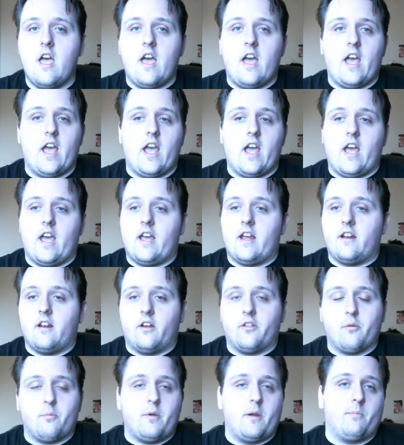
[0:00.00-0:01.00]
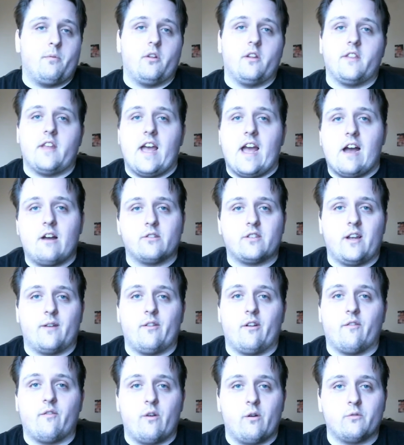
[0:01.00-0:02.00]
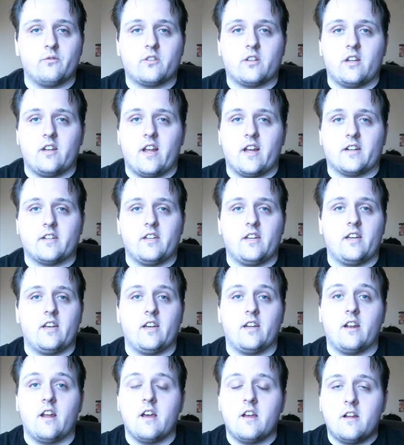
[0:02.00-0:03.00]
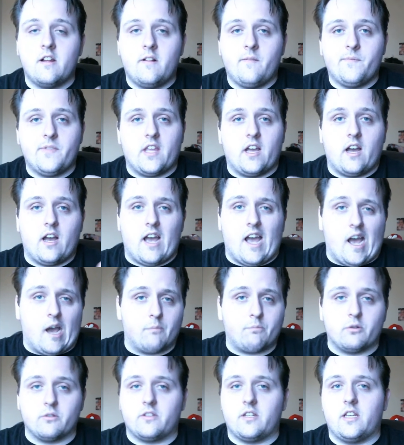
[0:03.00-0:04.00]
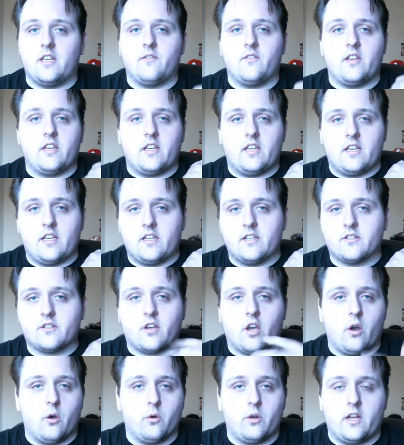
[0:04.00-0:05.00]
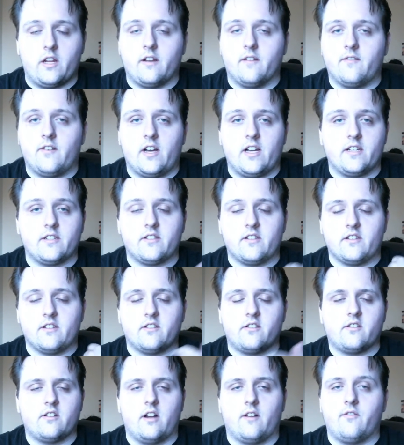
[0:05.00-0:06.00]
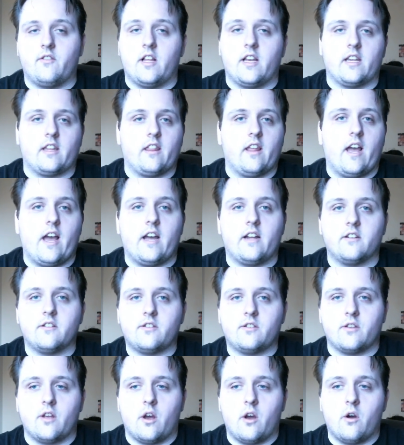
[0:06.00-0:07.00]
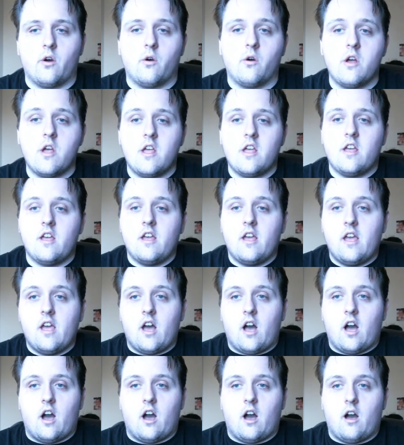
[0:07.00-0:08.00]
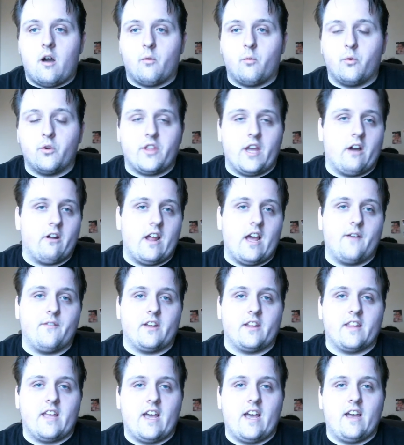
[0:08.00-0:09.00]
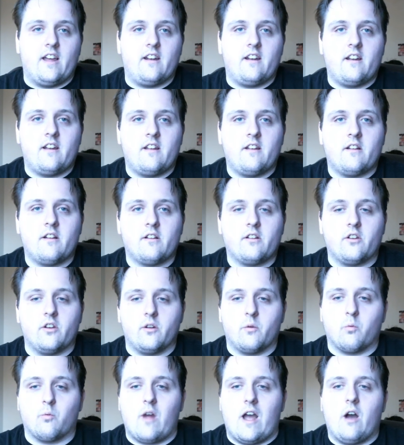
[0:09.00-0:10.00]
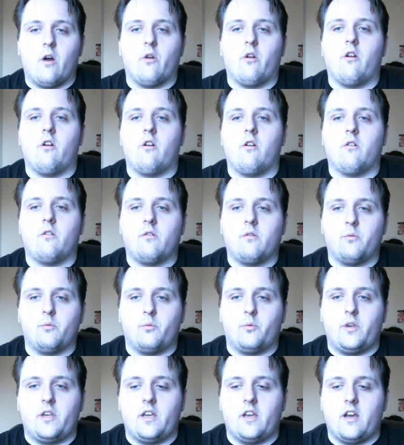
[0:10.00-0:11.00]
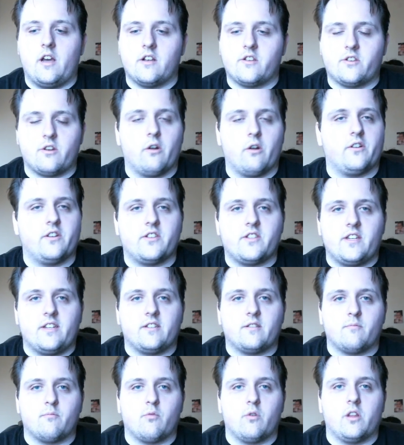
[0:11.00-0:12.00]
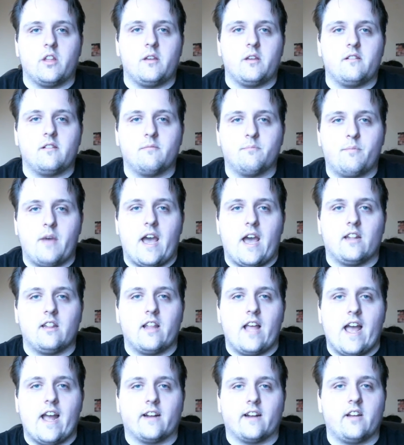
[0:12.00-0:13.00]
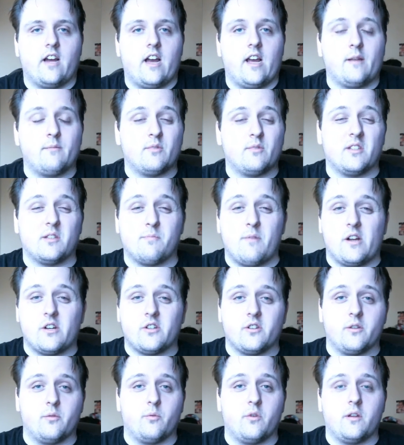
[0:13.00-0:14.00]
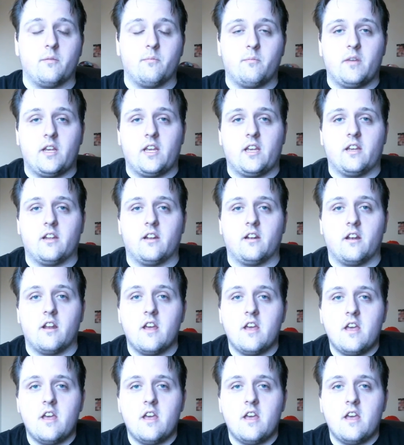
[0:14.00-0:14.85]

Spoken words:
and other people in the house have their phones connected, Apple TVs, Kodi devices, stuff like that. So without having that good router, we start to see some really bad lag times, especially when me and